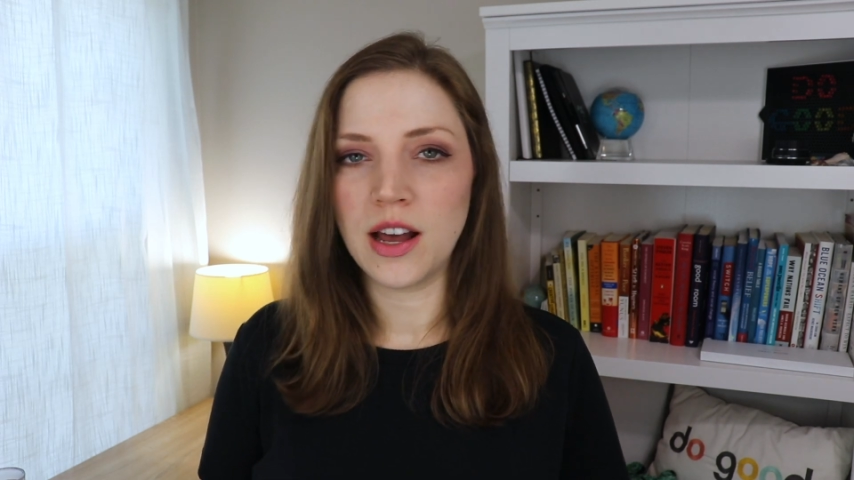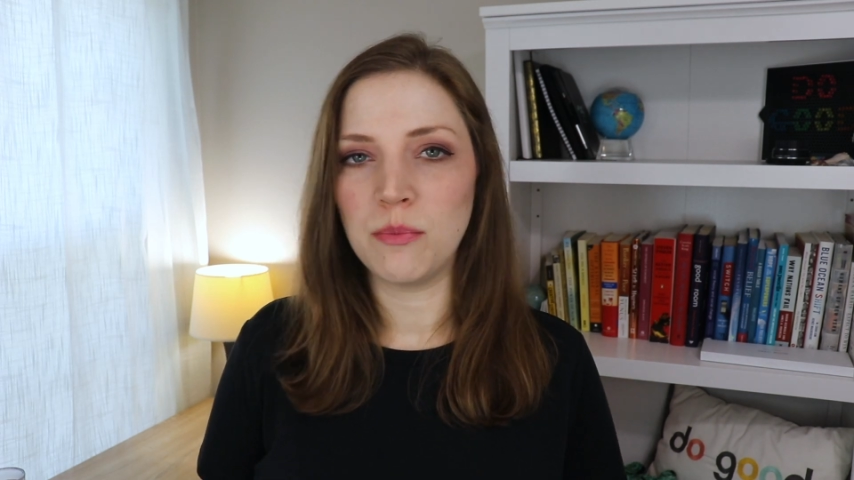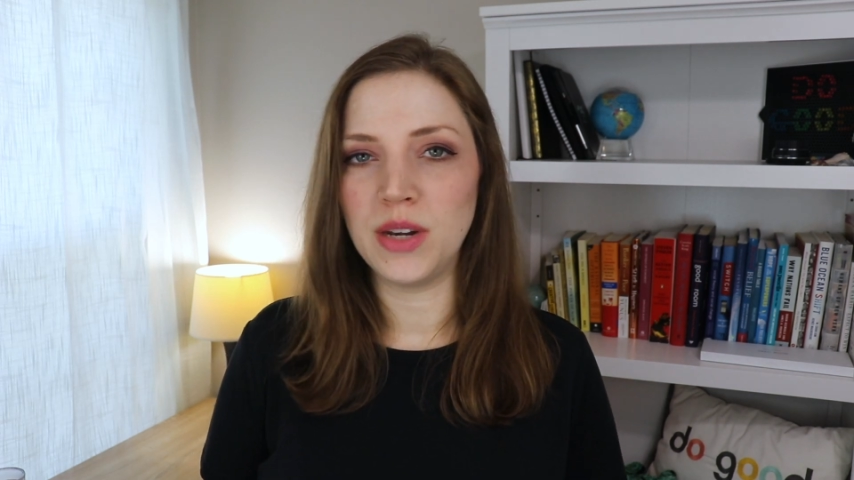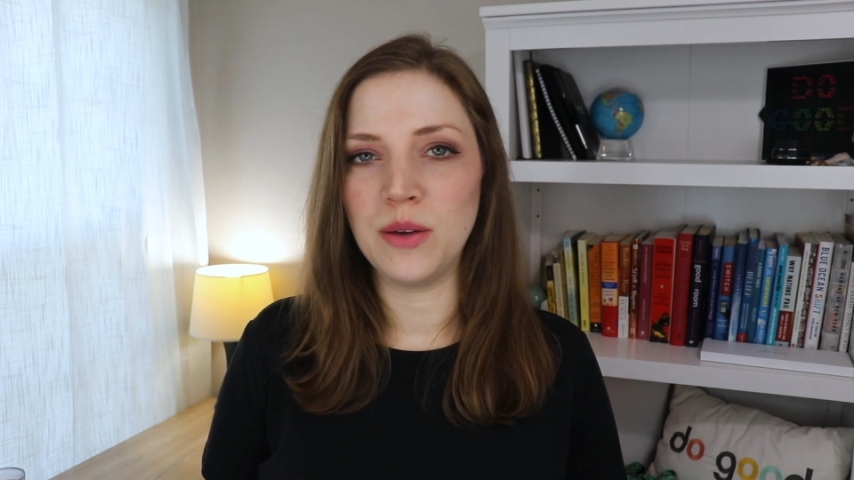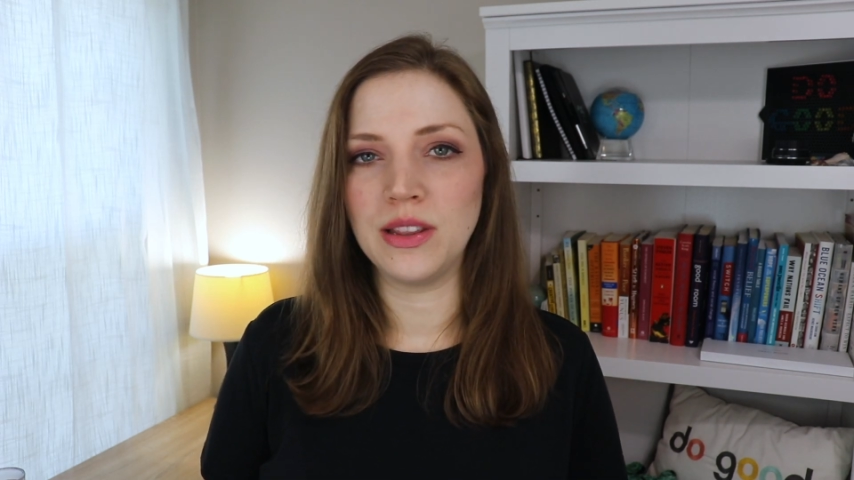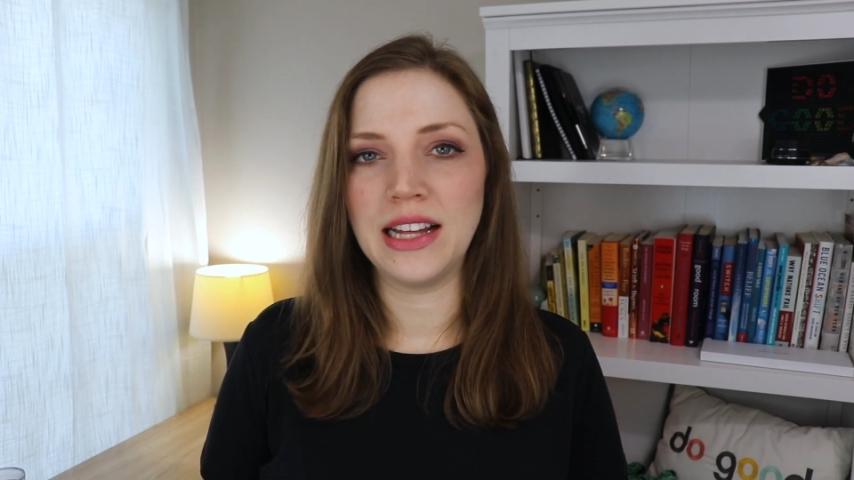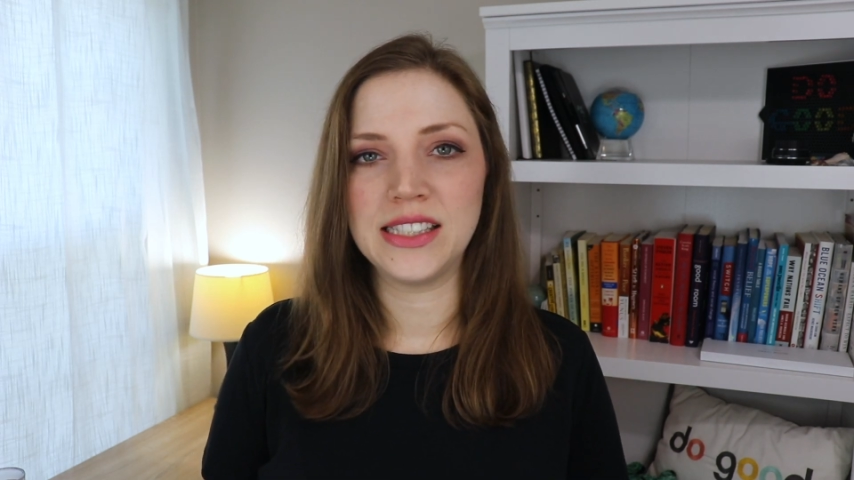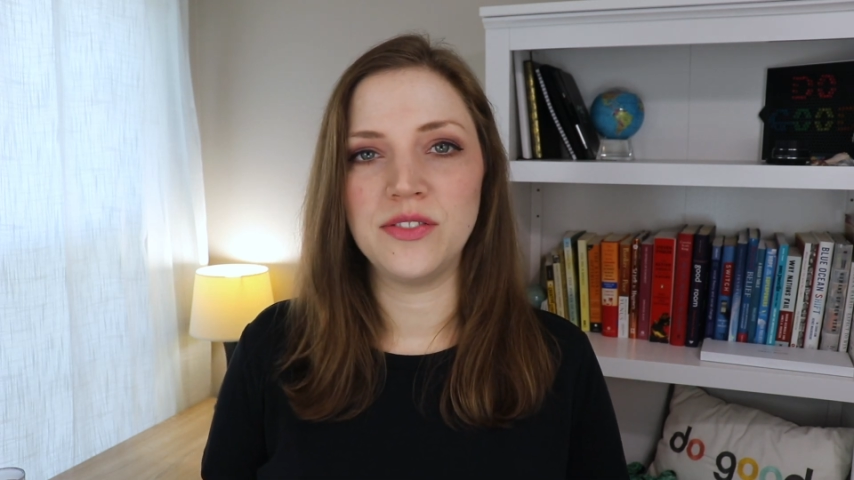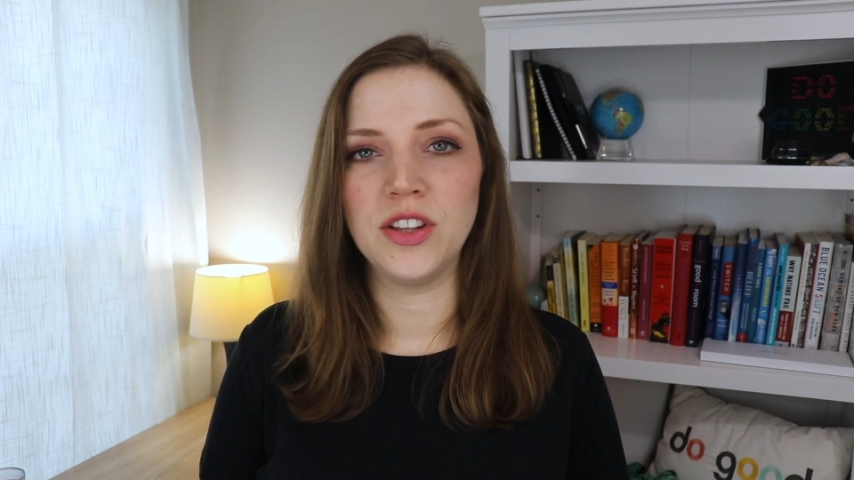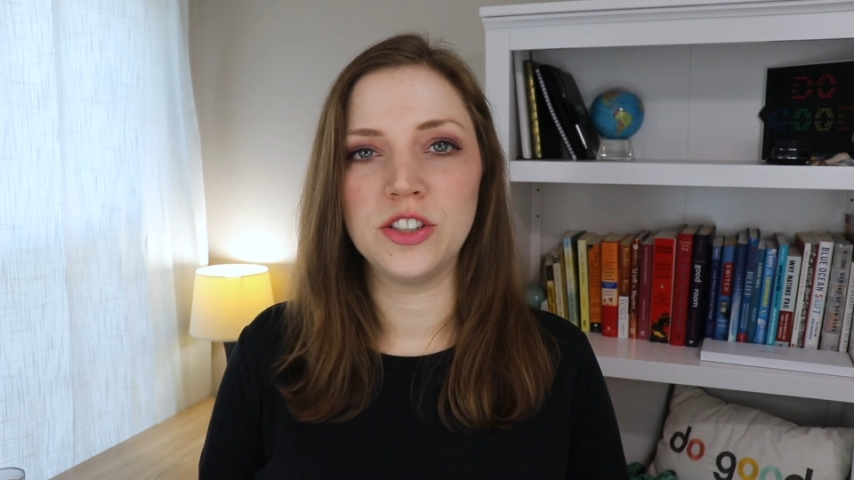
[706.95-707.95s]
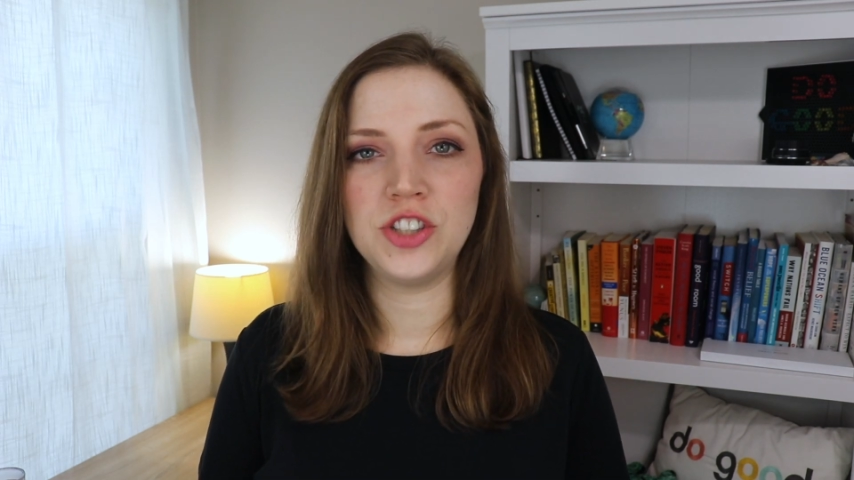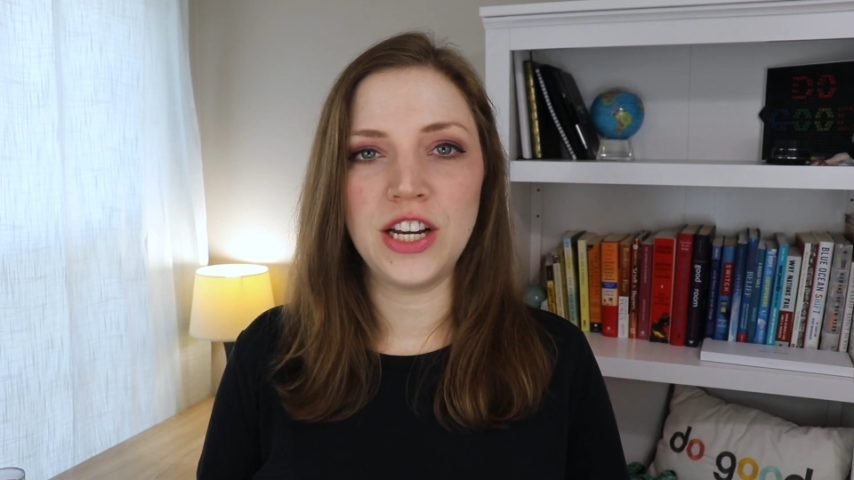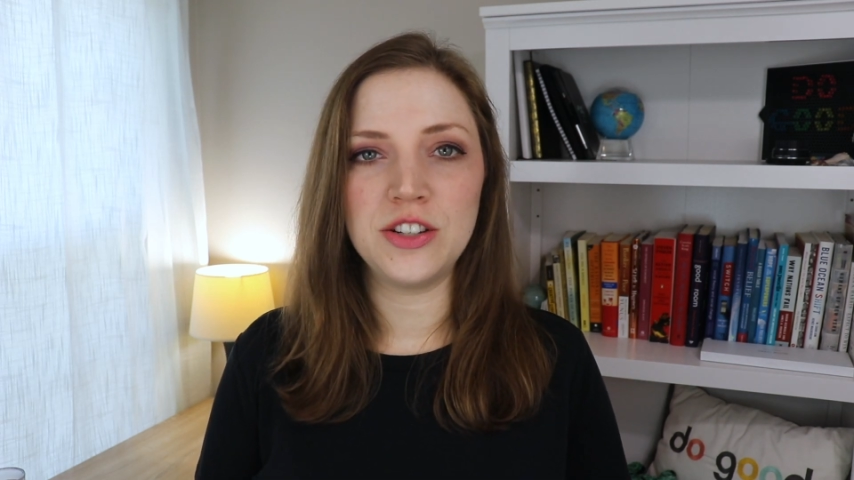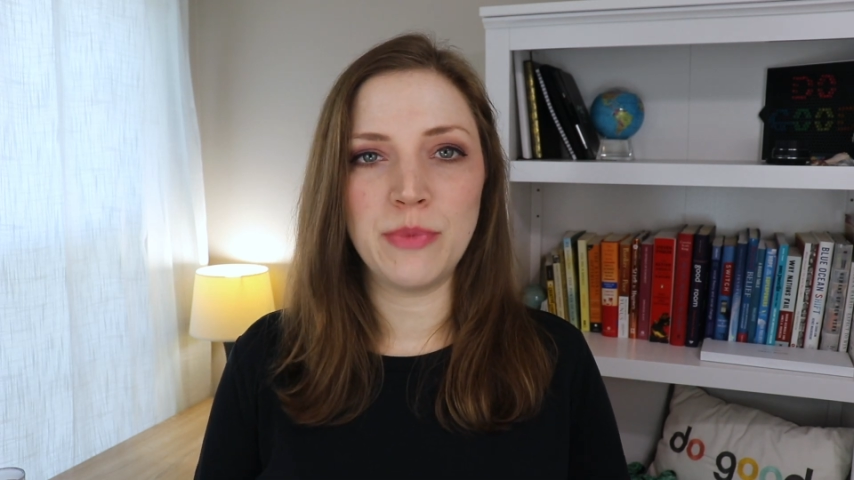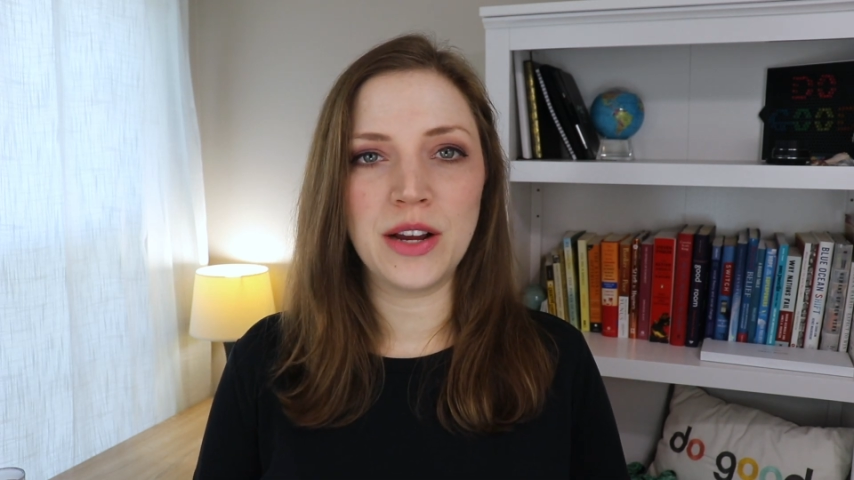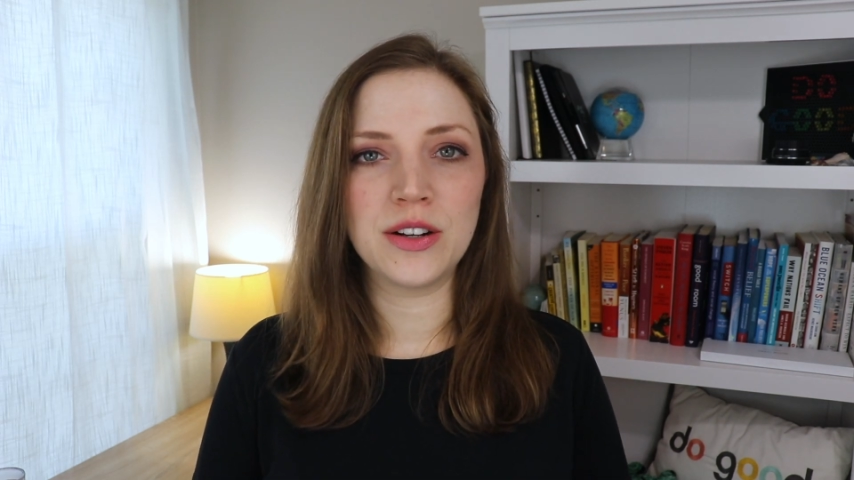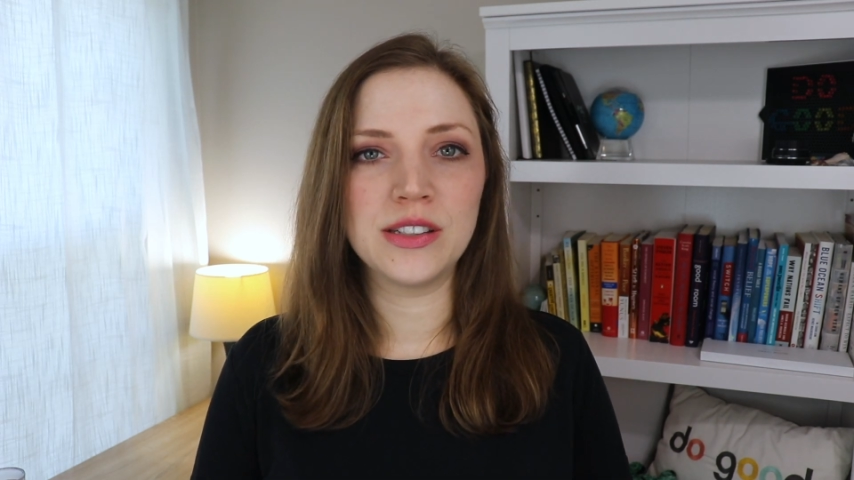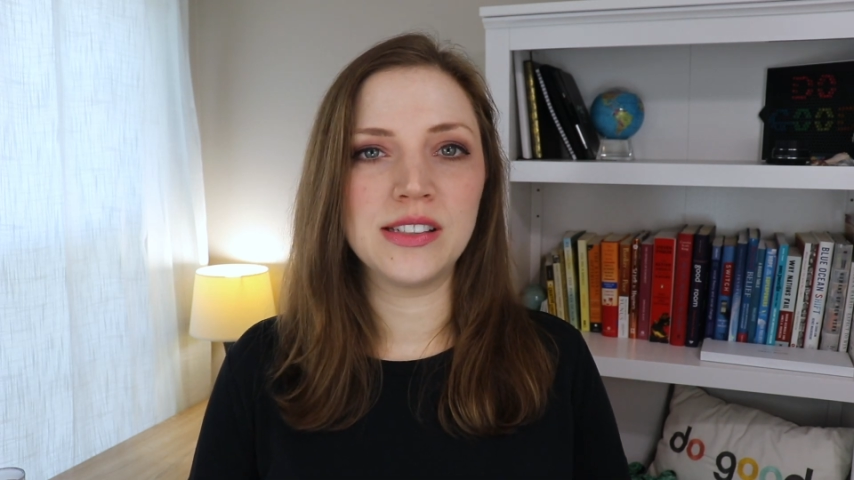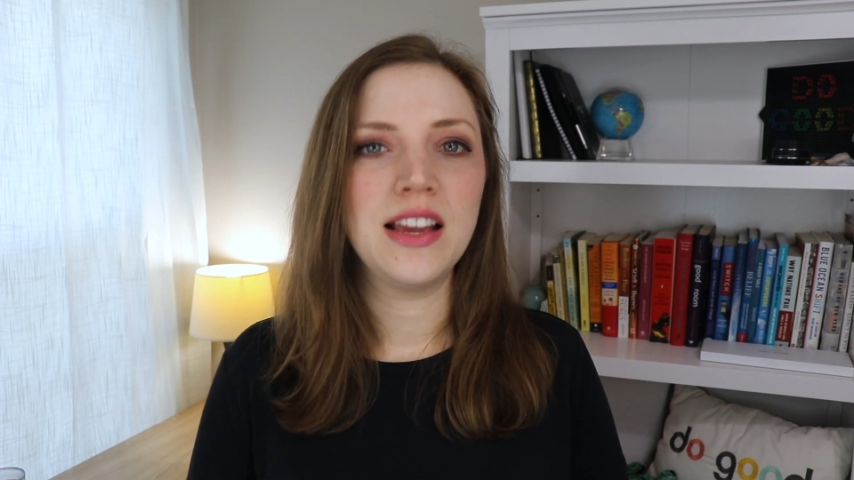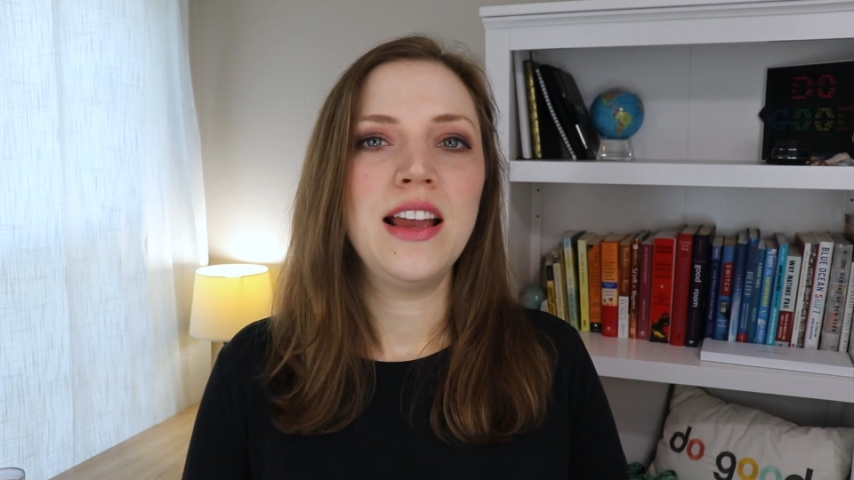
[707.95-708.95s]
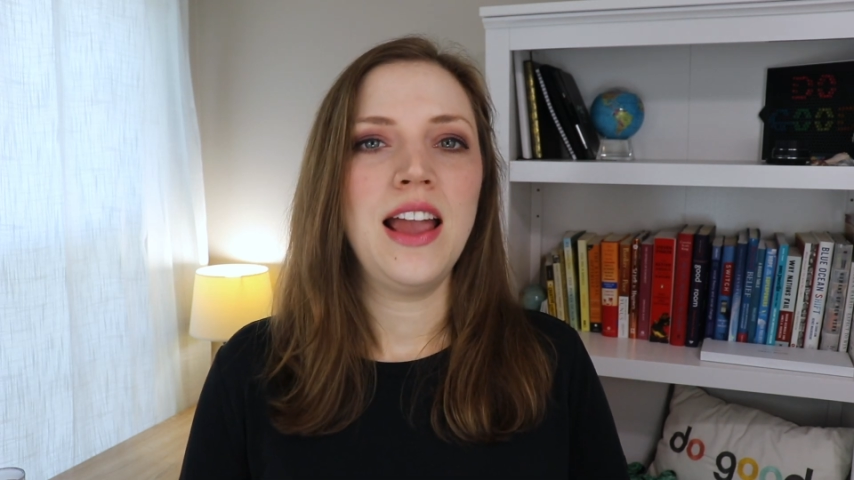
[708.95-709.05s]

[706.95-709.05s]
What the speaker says: company with lots of other change makers